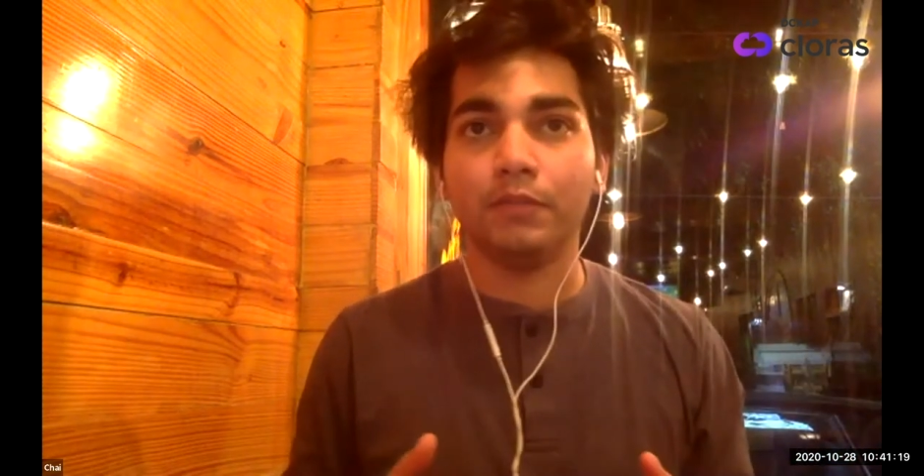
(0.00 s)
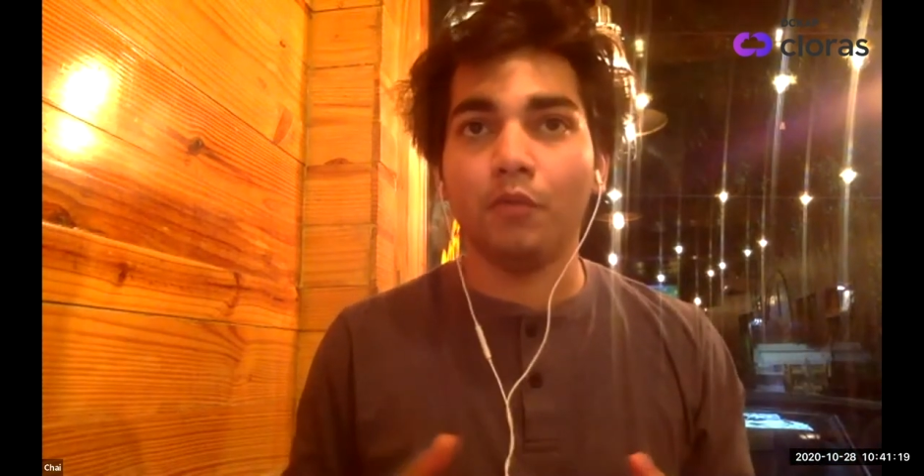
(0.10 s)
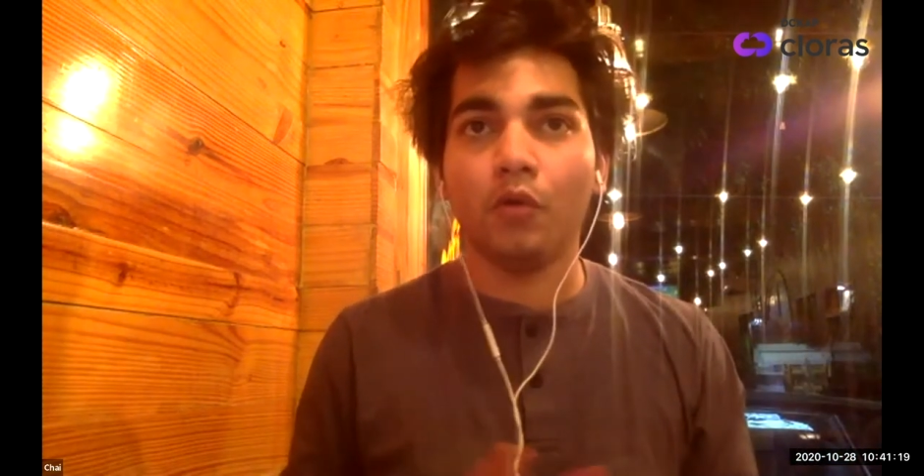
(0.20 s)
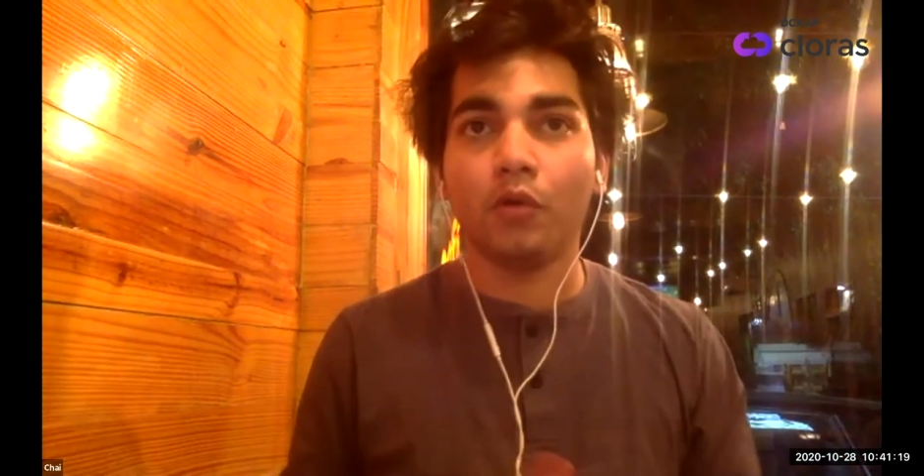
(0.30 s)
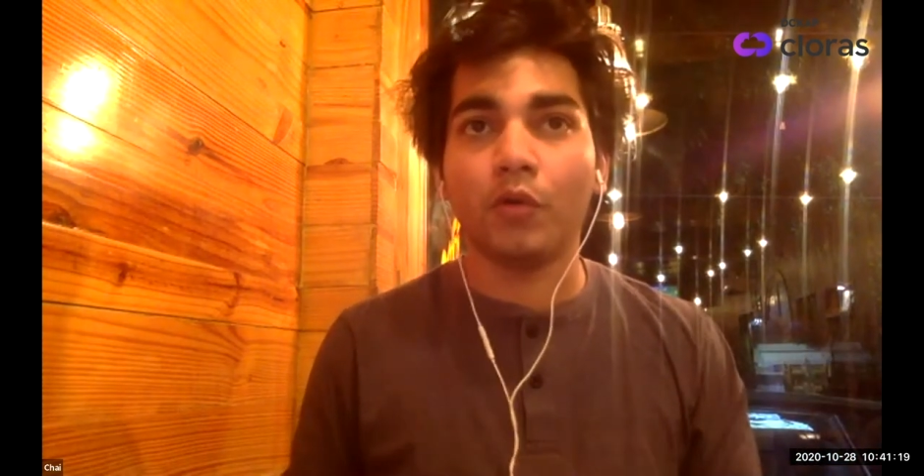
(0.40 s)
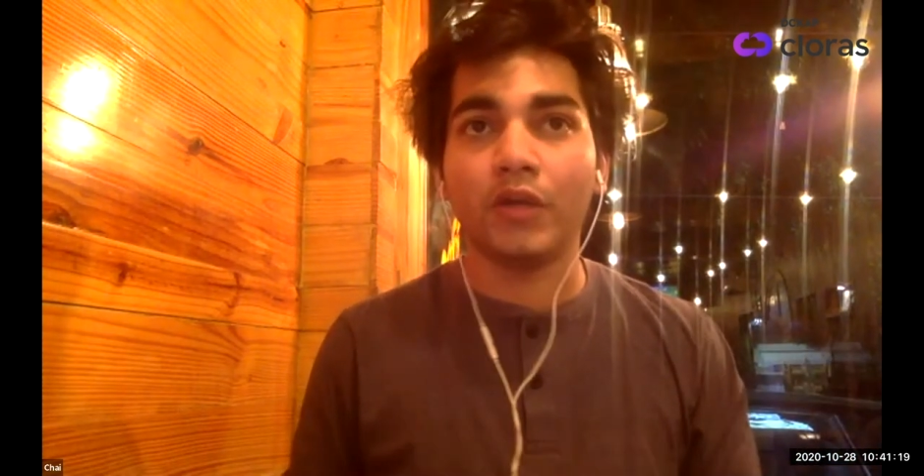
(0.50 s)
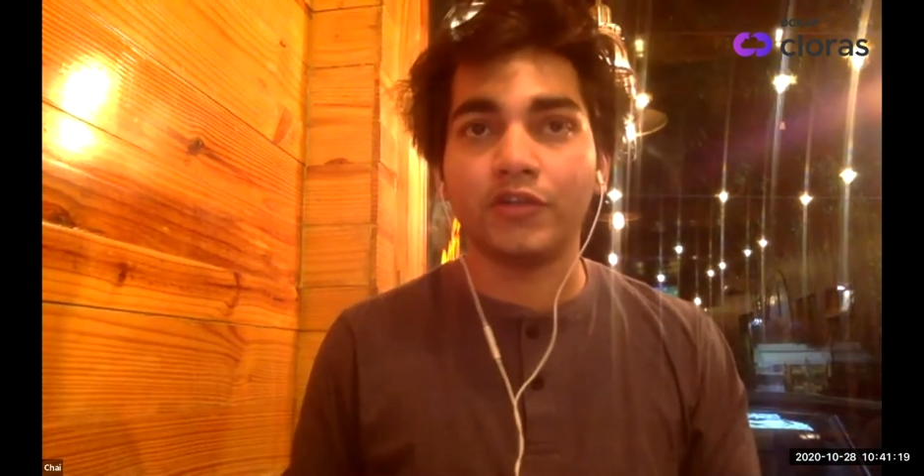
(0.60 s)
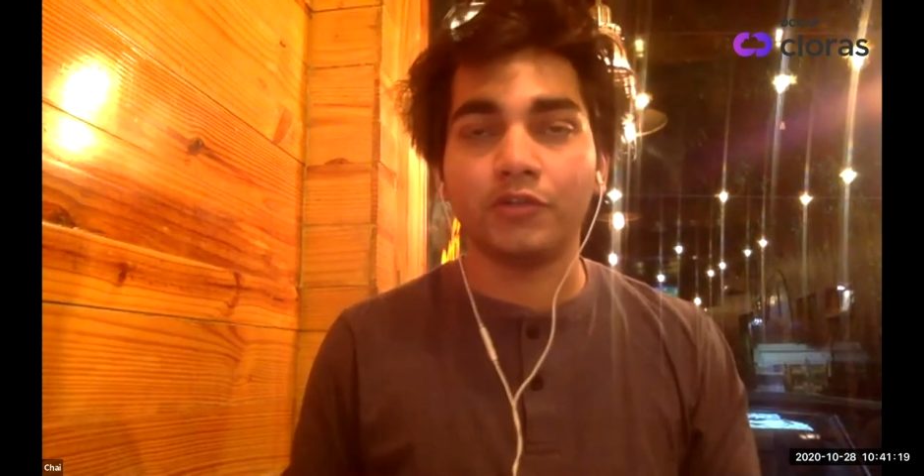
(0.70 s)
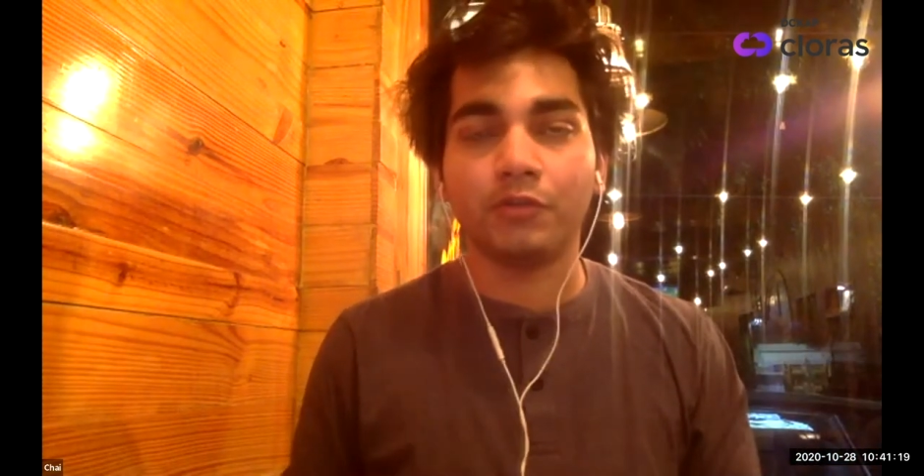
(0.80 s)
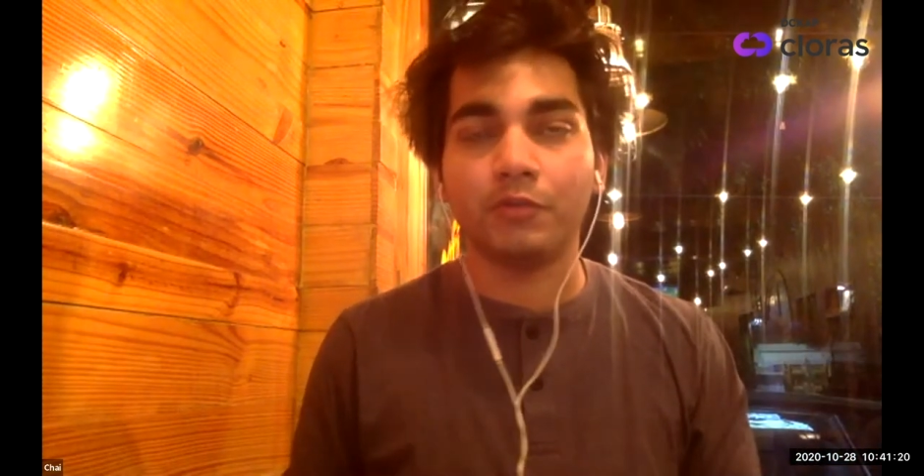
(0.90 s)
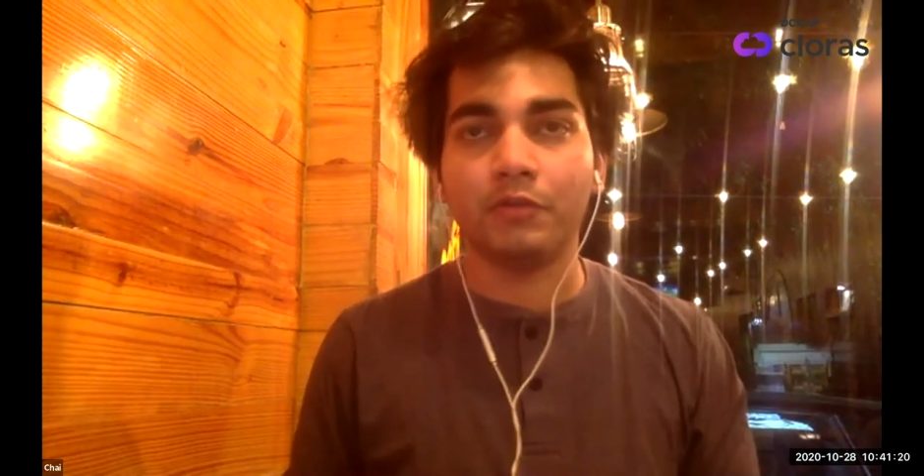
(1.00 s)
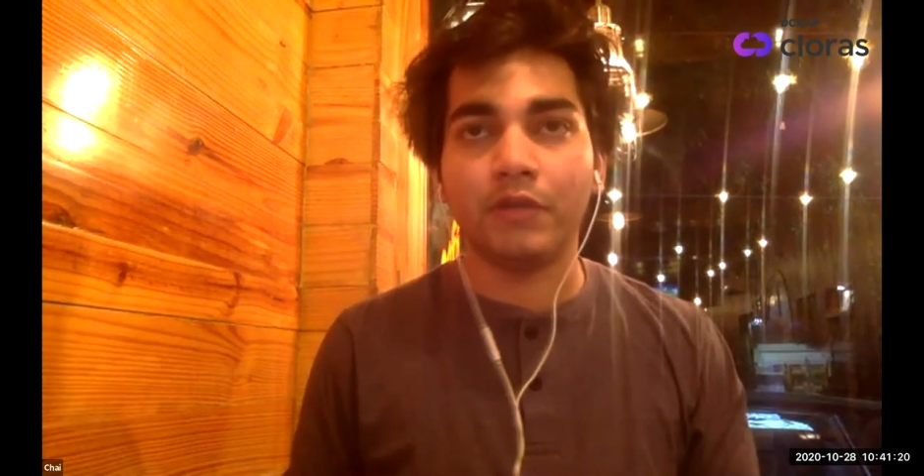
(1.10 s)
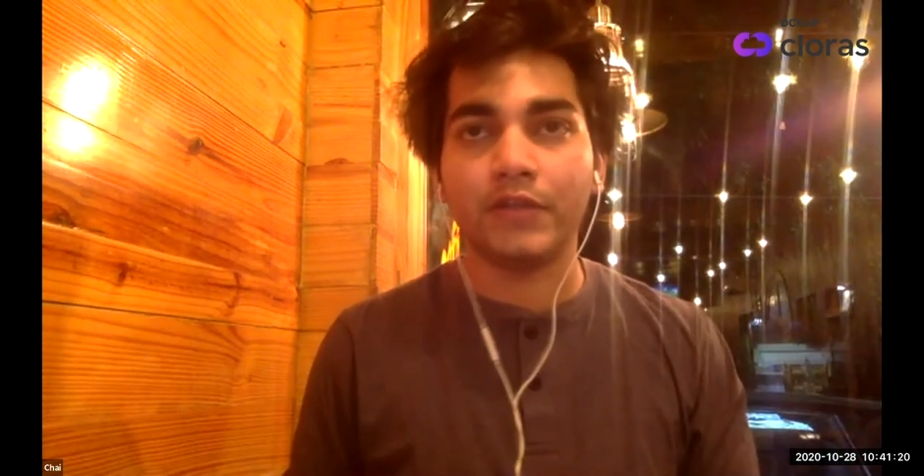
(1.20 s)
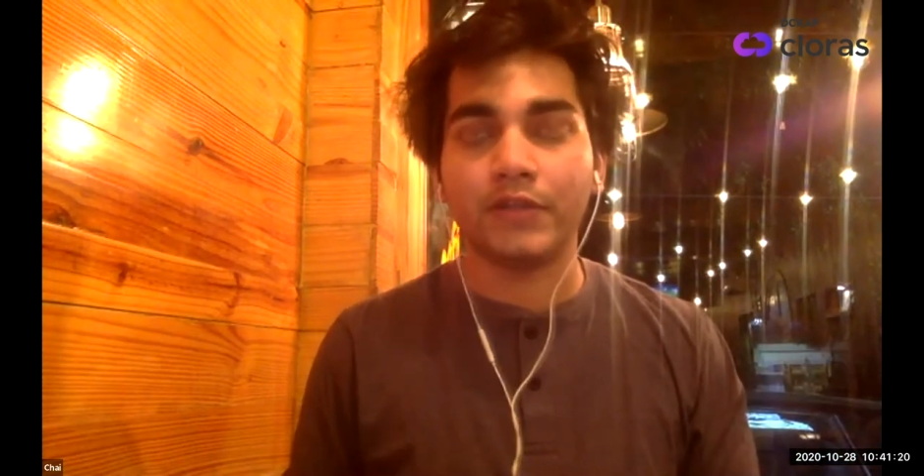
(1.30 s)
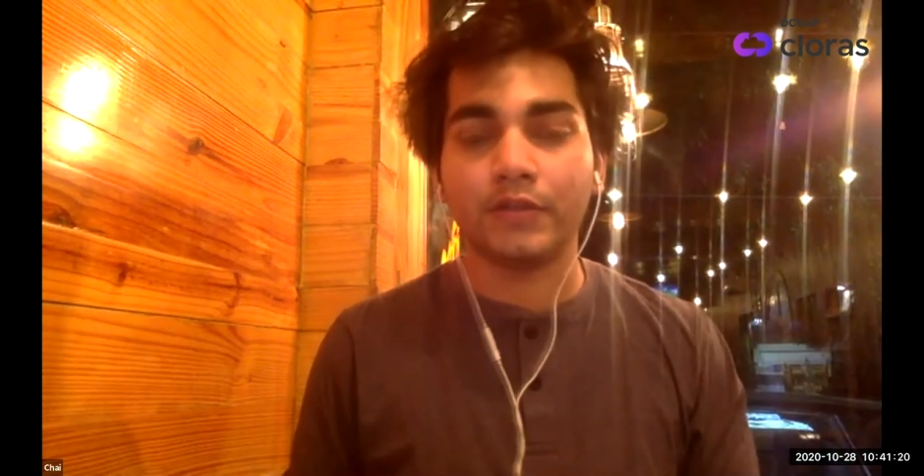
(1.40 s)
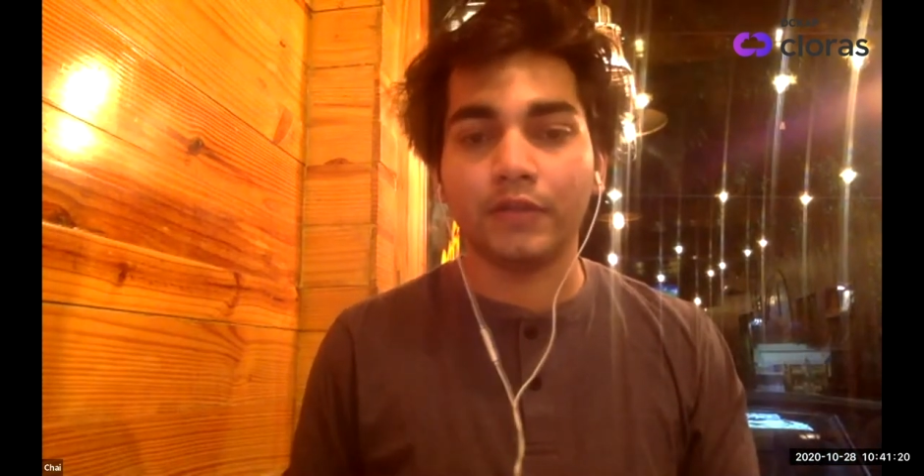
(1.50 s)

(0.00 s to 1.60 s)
more questions will be raised on